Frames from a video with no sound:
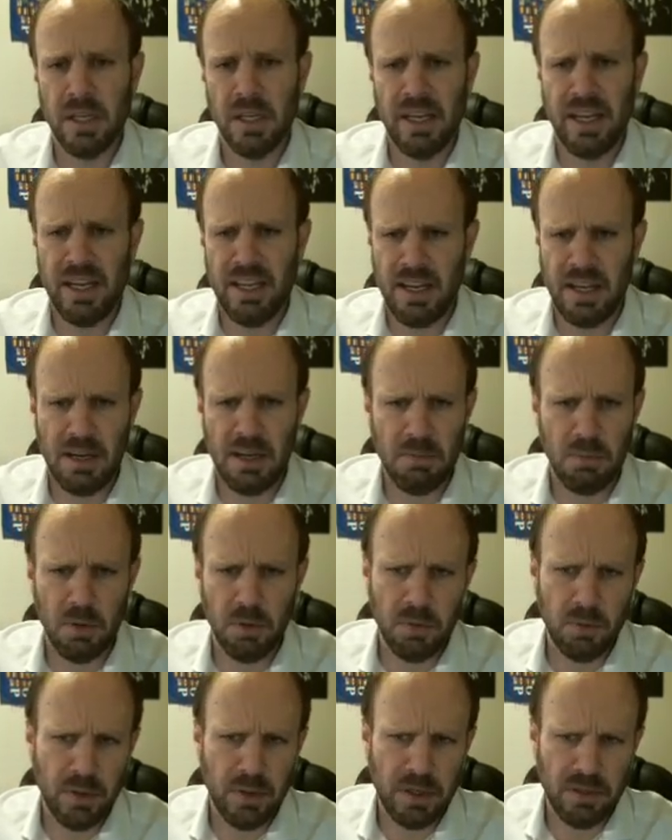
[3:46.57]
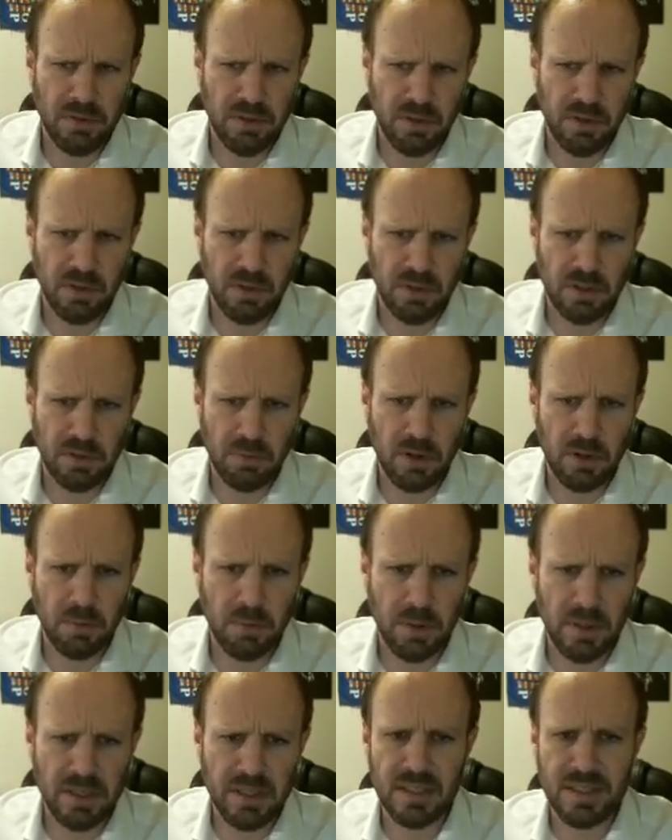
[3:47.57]
And he moved around to some other
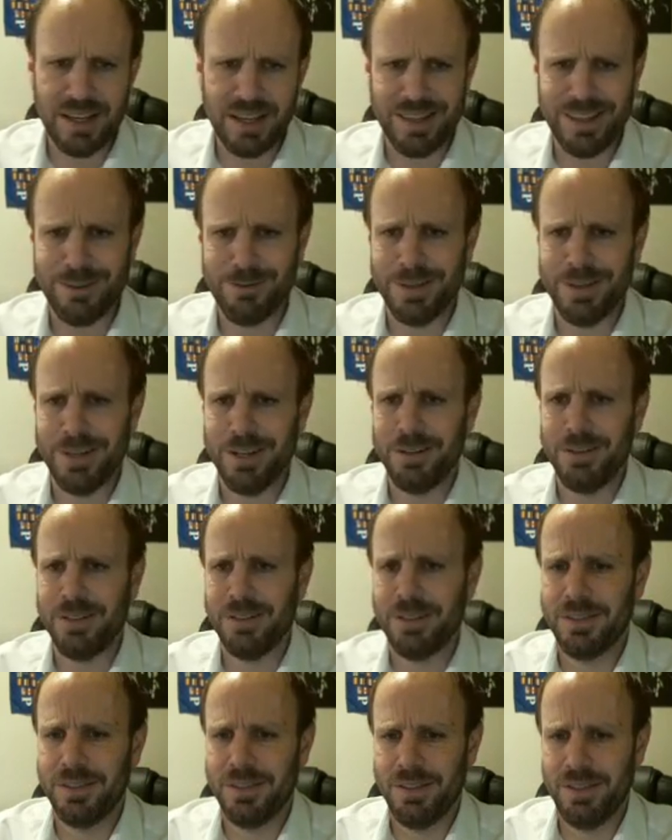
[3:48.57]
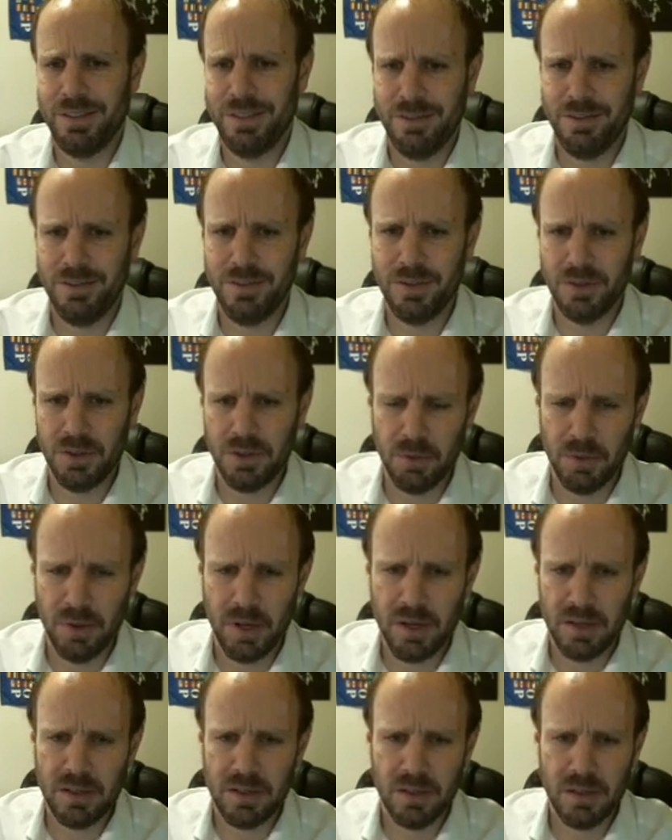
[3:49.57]
places. I think right now he's in the
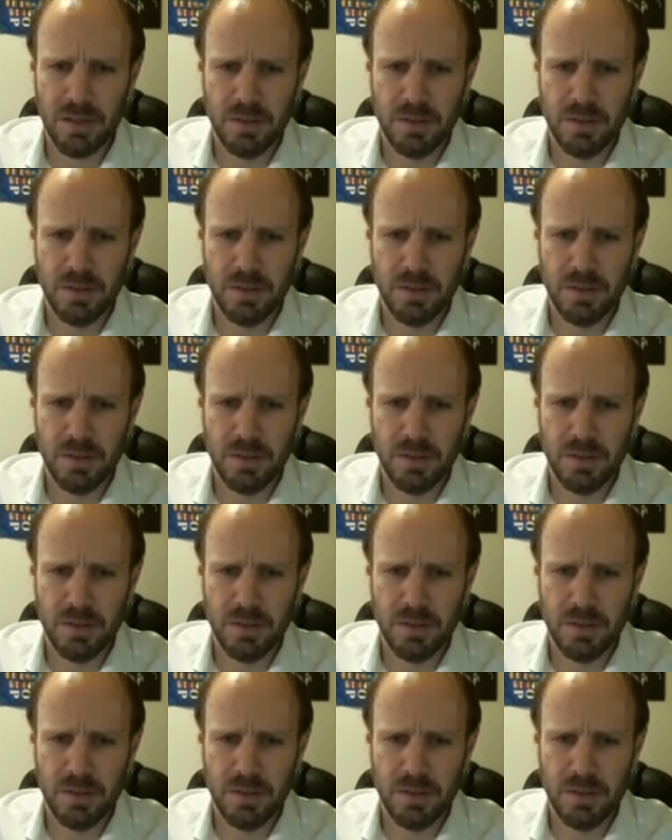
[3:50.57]
U.S.